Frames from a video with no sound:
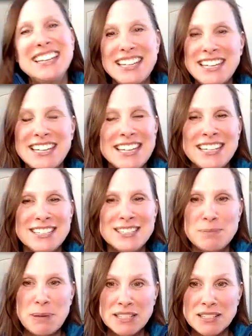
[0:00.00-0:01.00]
Ghee
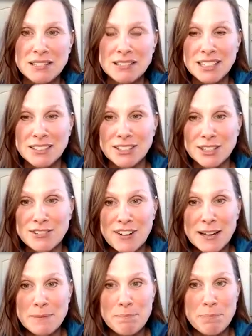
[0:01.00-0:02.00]
is basically
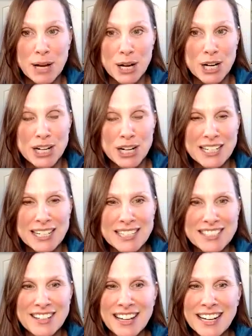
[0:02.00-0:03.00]
clarified butter. It
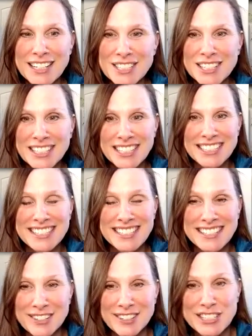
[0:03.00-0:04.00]
is not actually
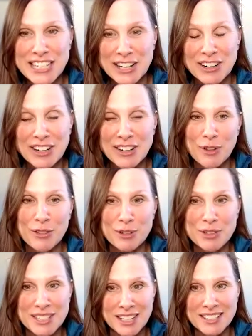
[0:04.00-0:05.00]
considered dairy, although
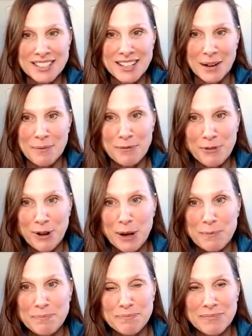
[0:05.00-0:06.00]
it does come
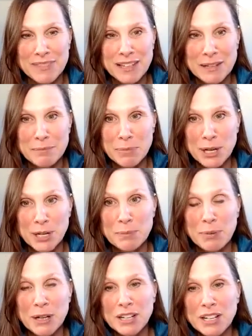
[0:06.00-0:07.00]
from butter,
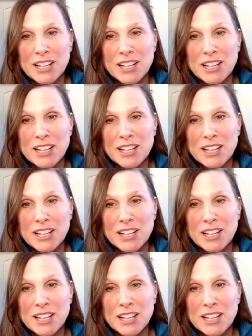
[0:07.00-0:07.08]
but